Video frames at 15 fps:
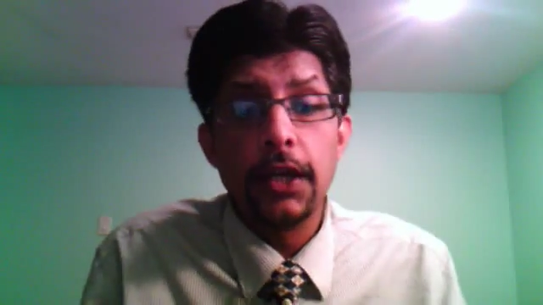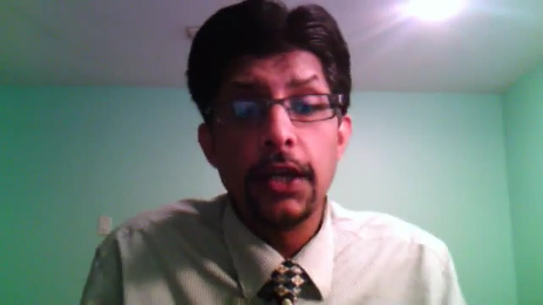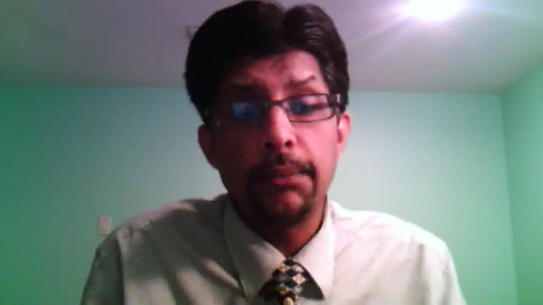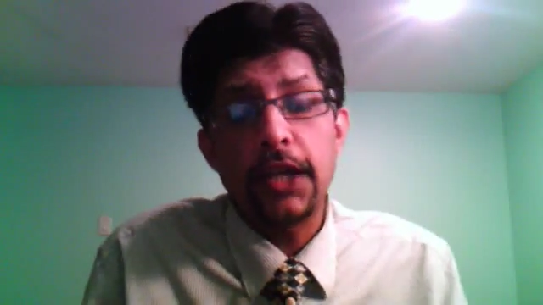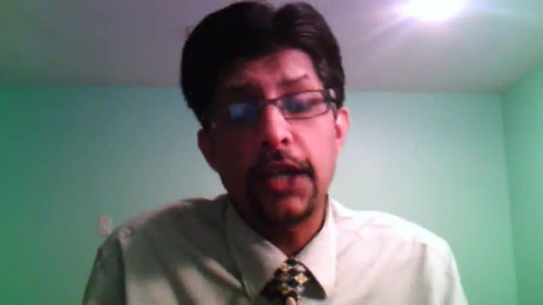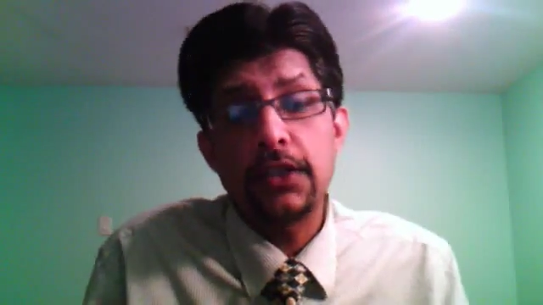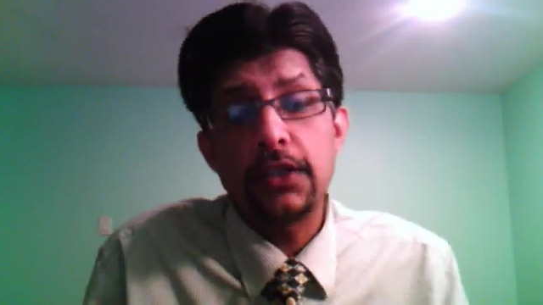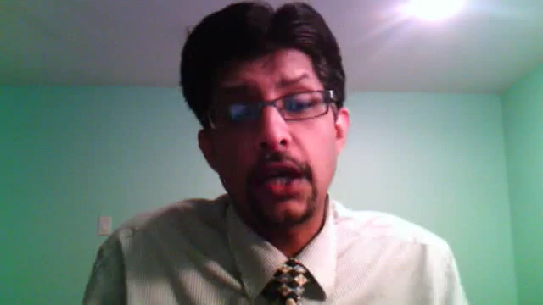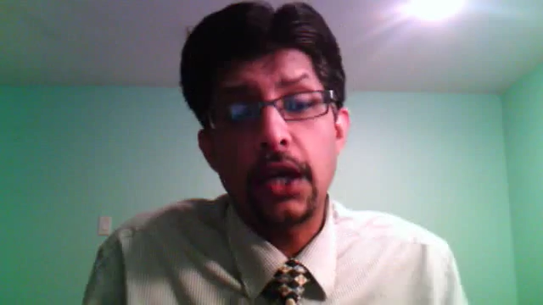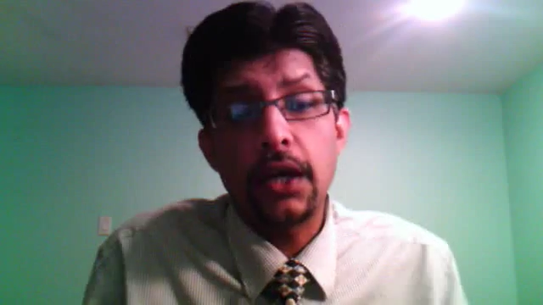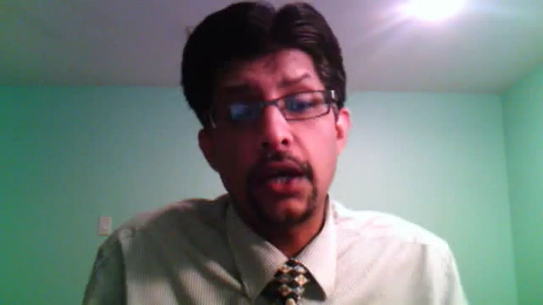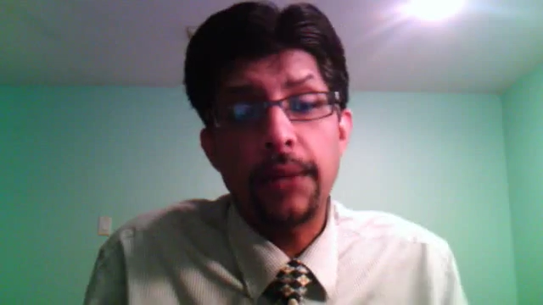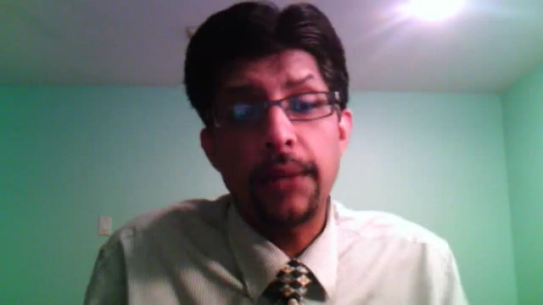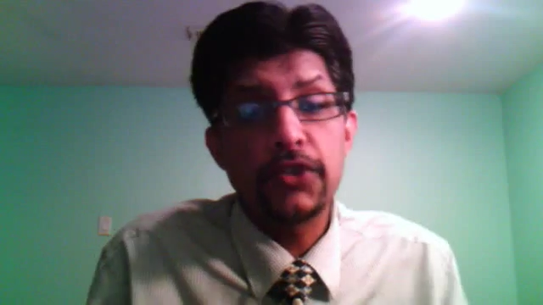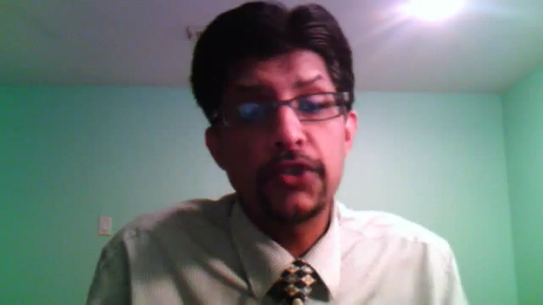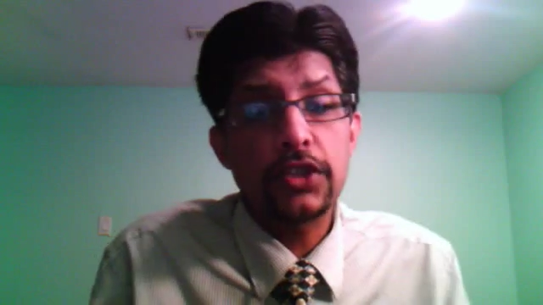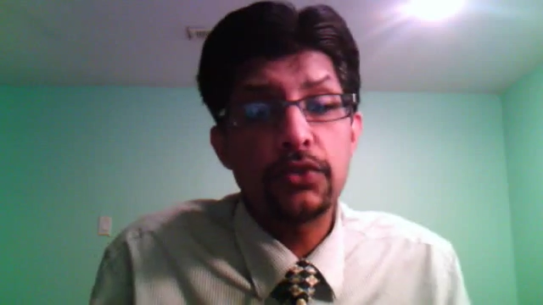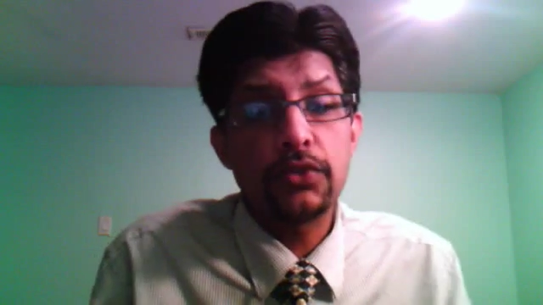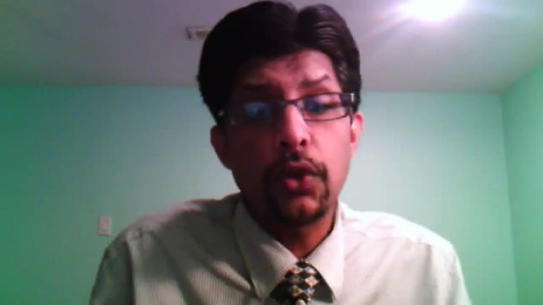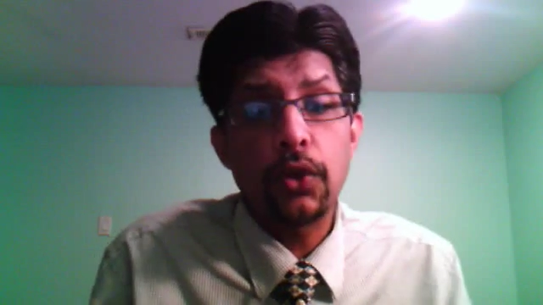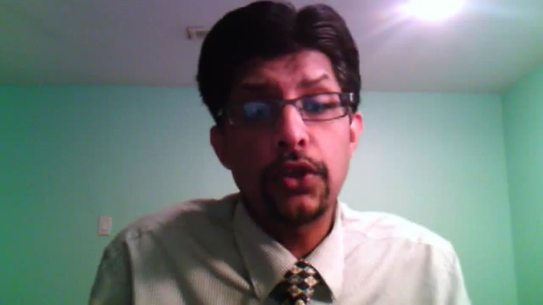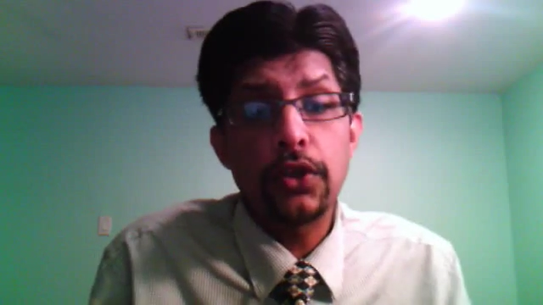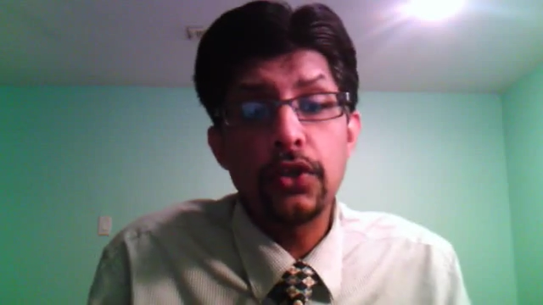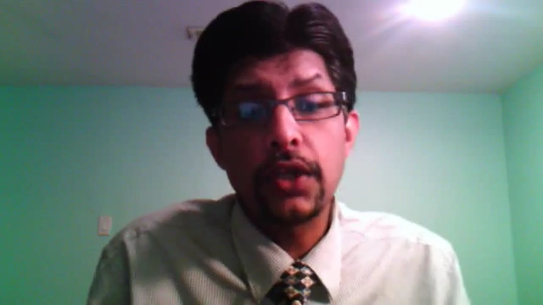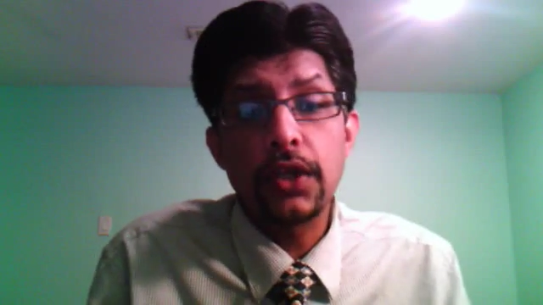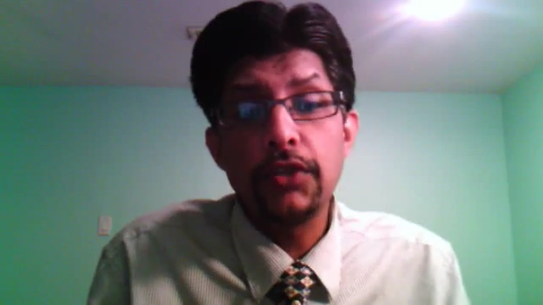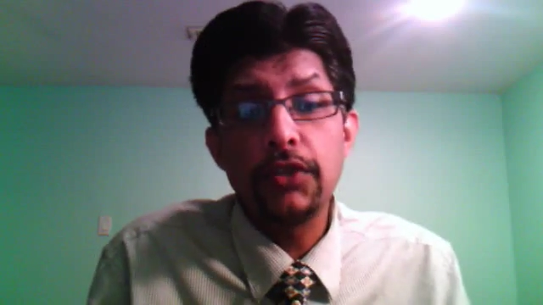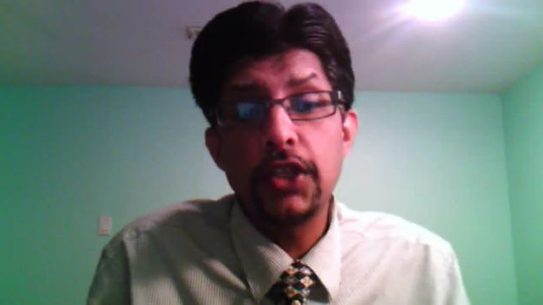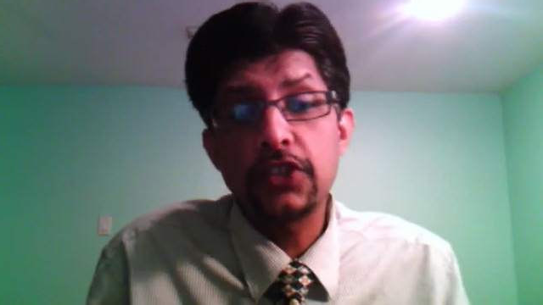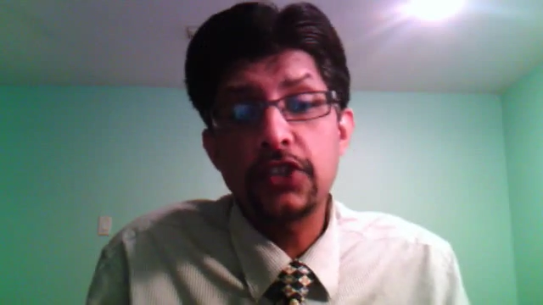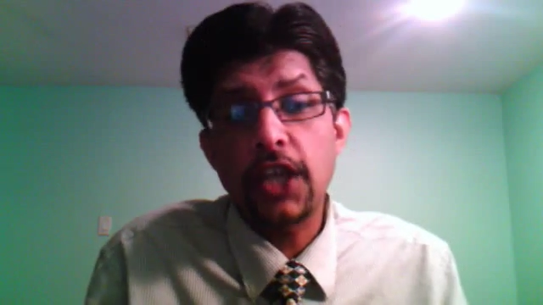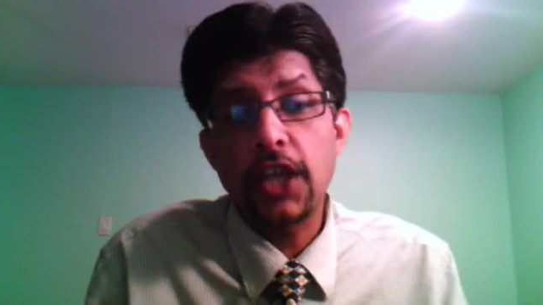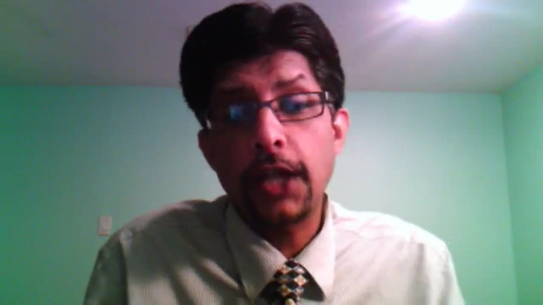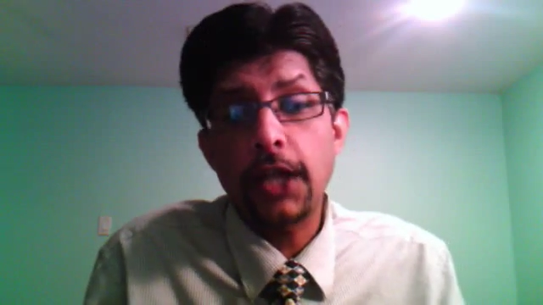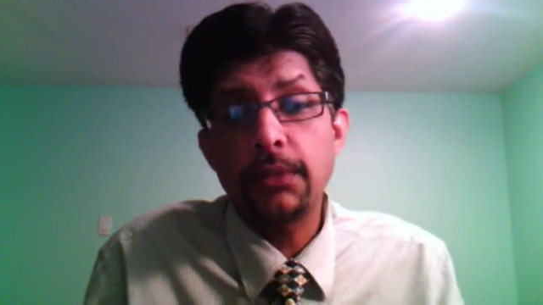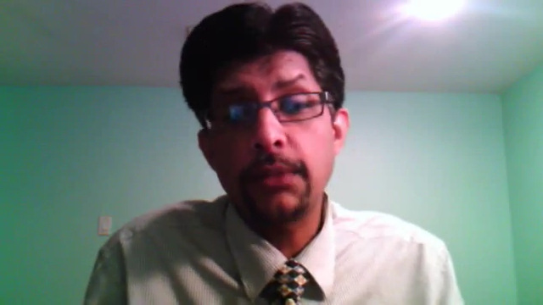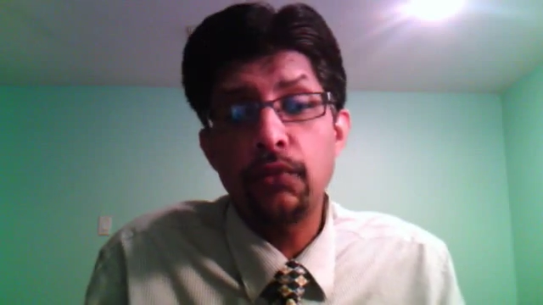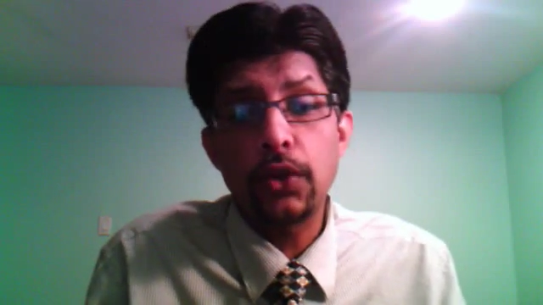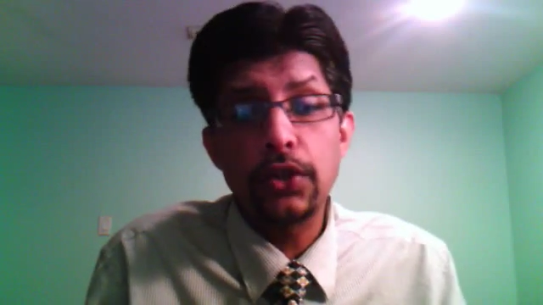but I'm just wanting to give you the excitement,